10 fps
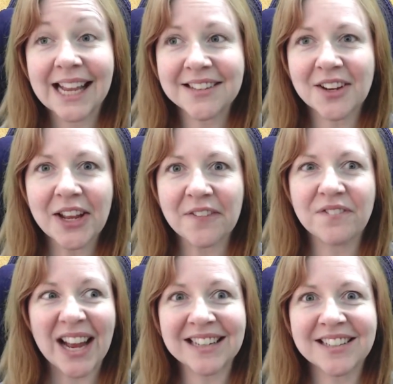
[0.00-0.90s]
It's
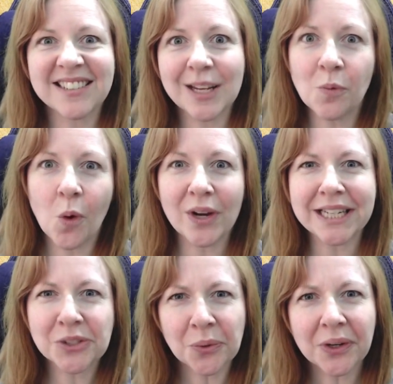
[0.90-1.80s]
like fantasy
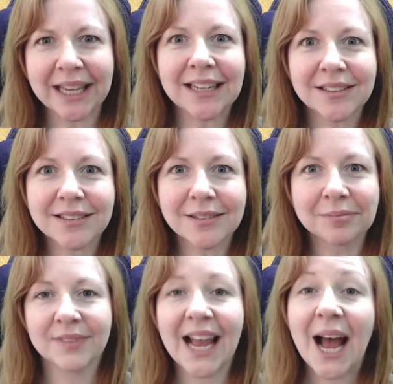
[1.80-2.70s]
walkie-talkies.
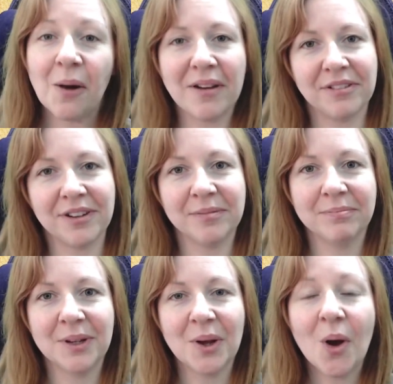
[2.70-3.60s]
However,
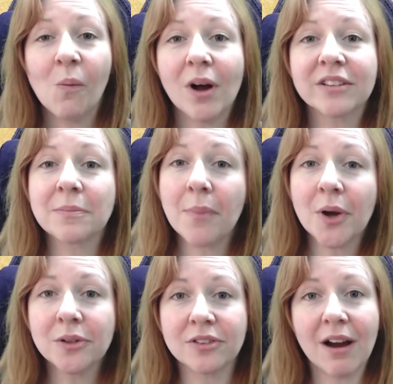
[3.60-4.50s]
whilst
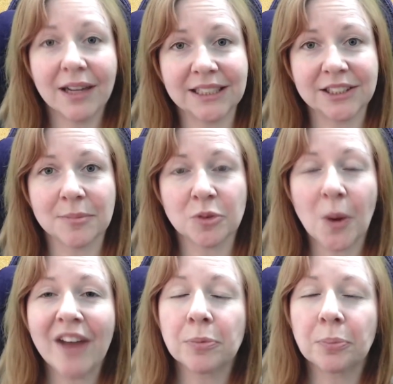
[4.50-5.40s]
most items
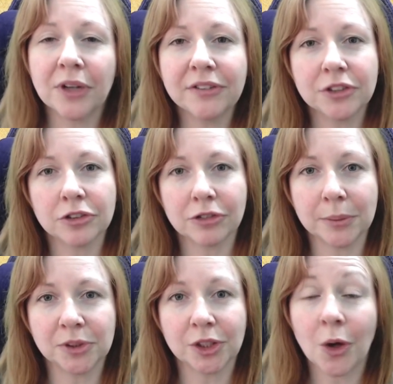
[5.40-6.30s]
will have a brief
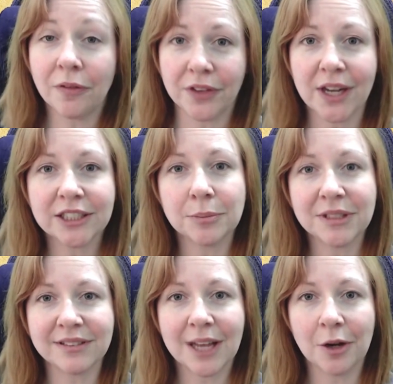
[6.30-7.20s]
description of the item
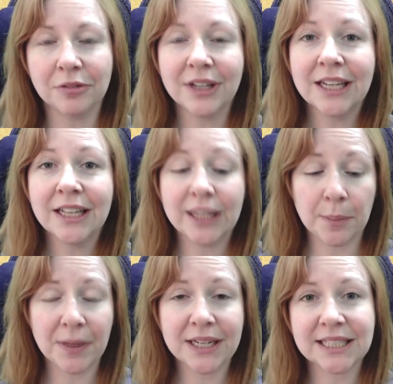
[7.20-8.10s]
itself, the
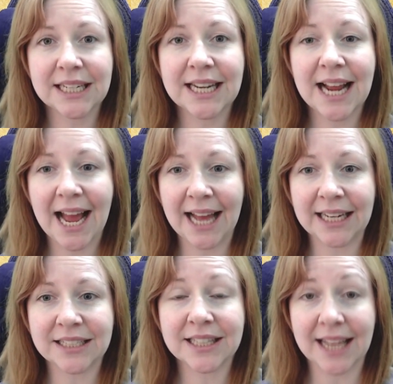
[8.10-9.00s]
ability
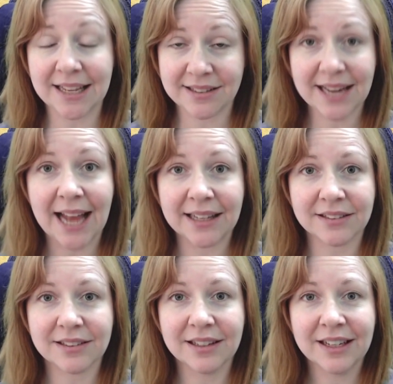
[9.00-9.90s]
and their
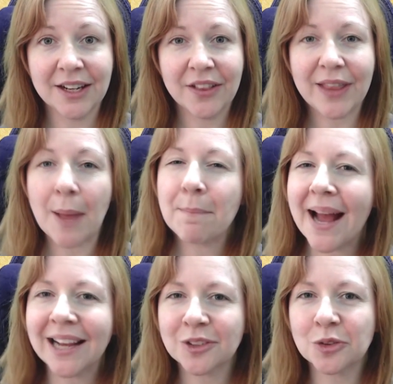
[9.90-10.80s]
stats, their
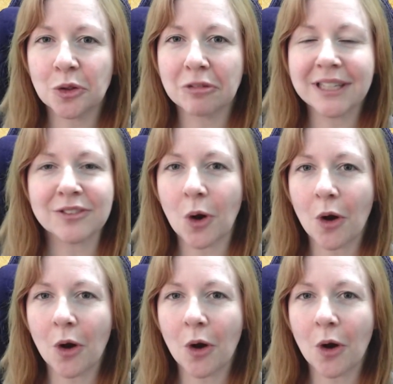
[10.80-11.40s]
backstory is